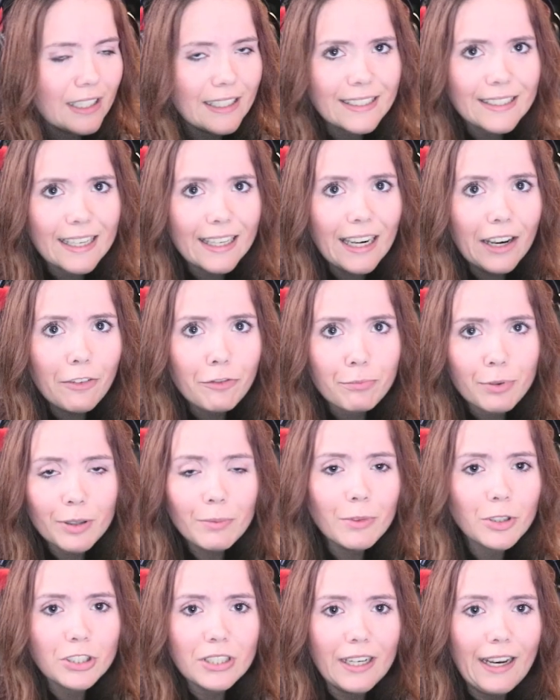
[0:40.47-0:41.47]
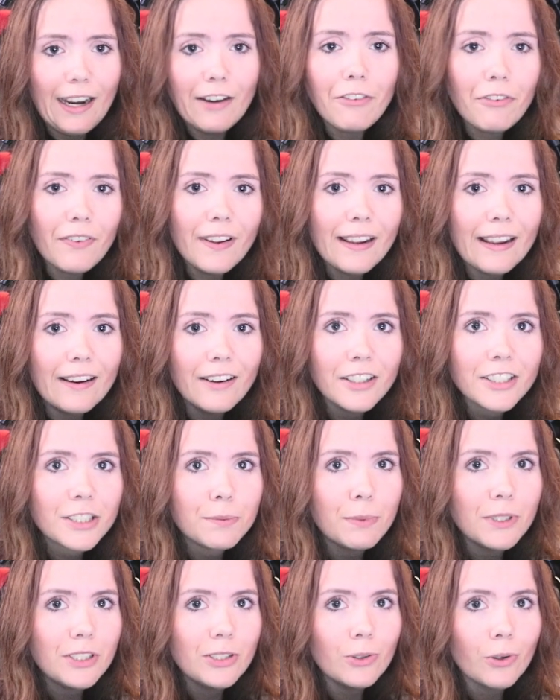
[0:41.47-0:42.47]
it can have pretty much everything else,
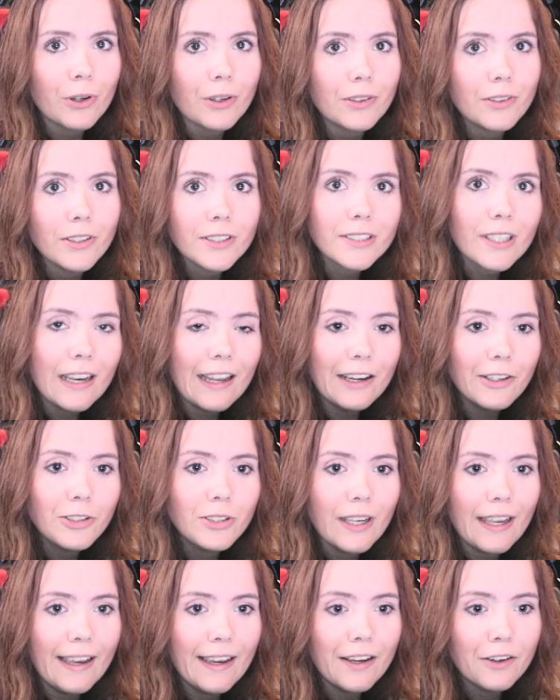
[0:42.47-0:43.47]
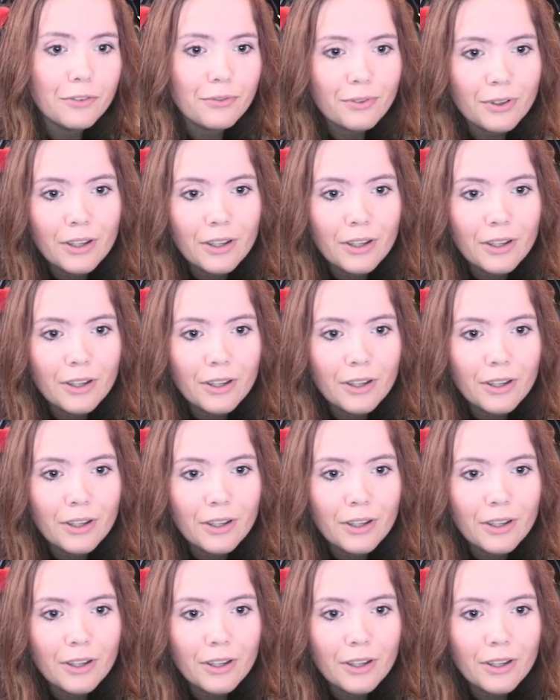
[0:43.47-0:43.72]
but you are not allowed to have...